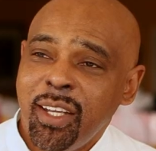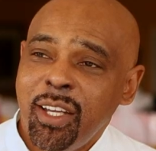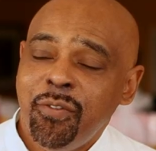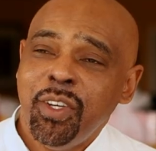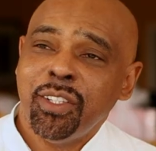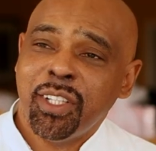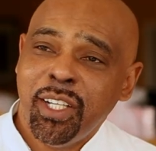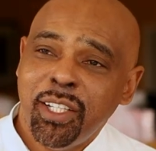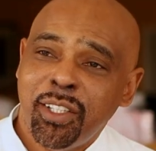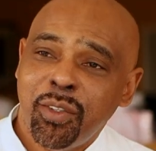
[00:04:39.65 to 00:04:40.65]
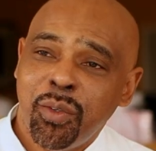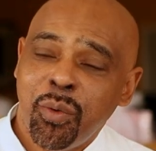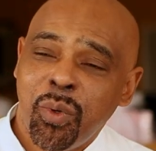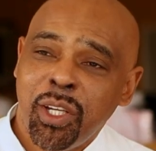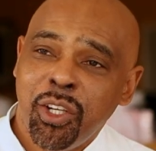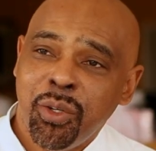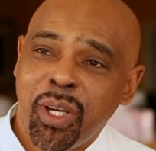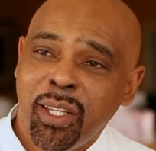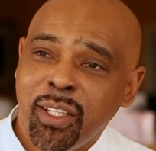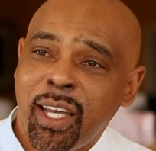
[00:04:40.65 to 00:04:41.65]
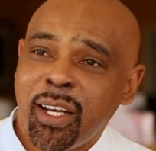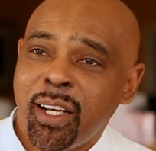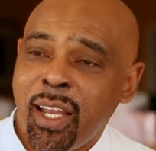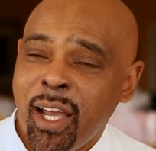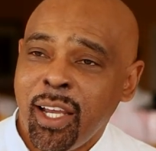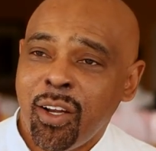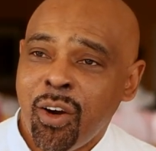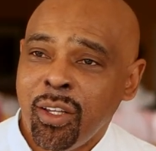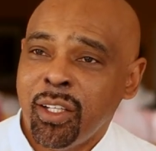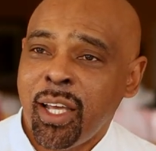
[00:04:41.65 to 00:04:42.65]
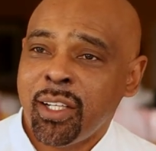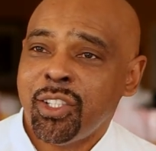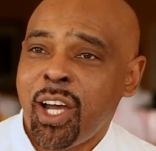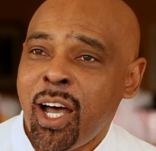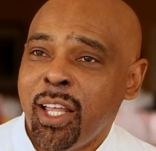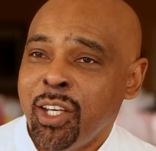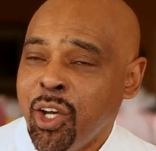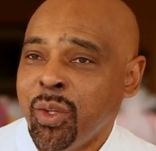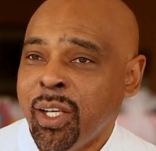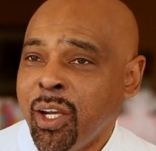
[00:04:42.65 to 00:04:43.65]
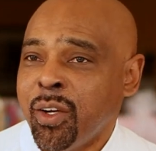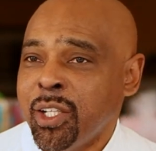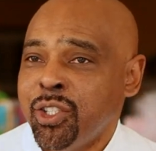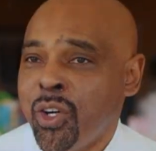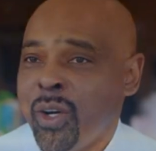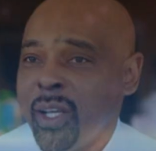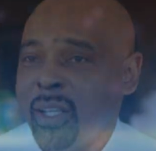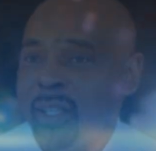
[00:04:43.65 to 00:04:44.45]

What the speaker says: It feels good to when you can look at a client or look at a child and know that they're going to enjoy